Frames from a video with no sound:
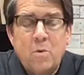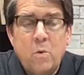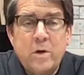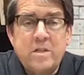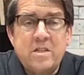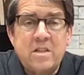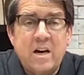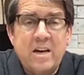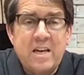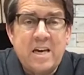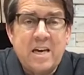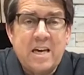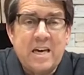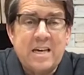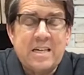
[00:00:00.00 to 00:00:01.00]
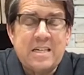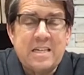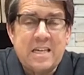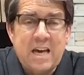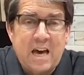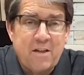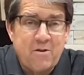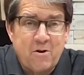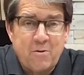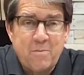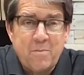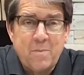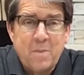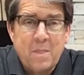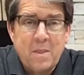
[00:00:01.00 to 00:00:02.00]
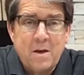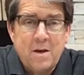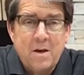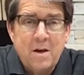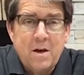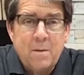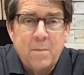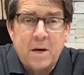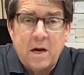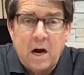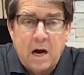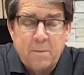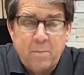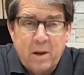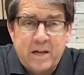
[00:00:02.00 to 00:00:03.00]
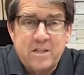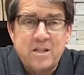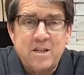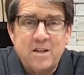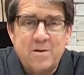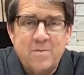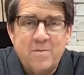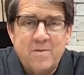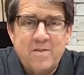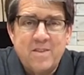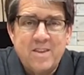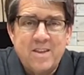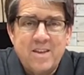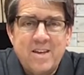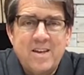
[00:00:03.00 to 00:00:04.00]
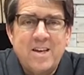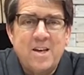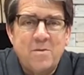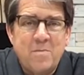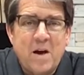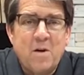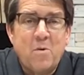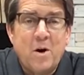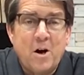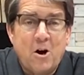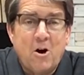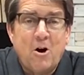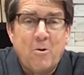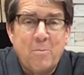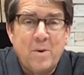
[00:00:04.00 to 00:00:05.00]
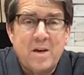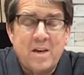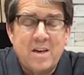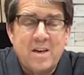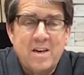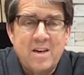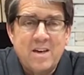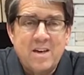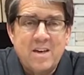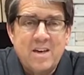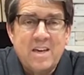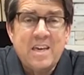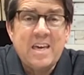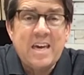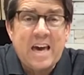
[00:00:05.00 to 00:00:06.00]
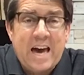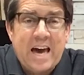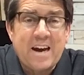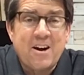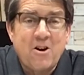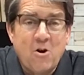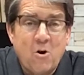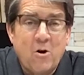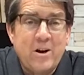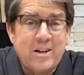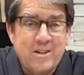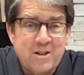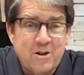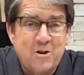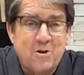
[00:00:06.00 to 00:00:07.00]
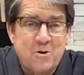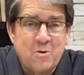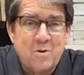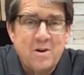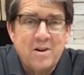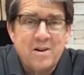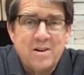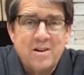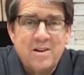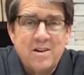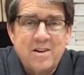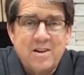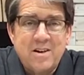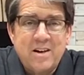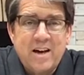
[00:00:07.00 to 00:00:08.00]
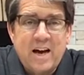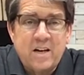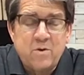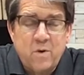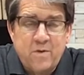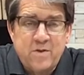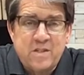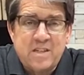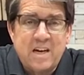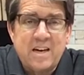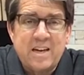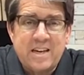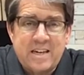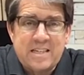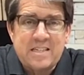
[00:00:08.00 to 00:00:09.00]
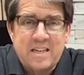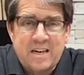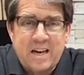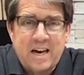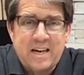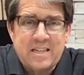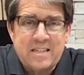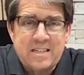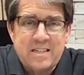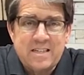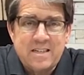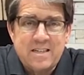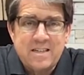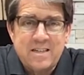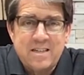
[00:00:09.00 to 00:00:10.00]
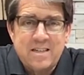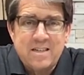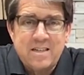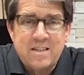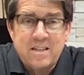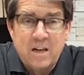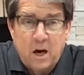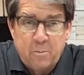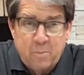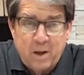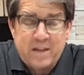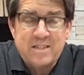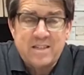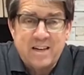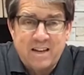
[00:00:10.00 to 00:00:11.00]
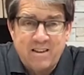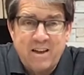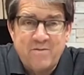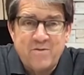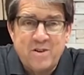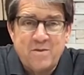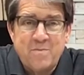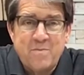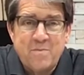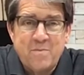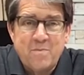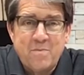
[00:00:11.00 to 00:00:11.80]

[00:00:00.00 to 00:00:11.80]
we study again together, may God bless you and may we all be category two as we've studied it tonight. God bless you. I love you.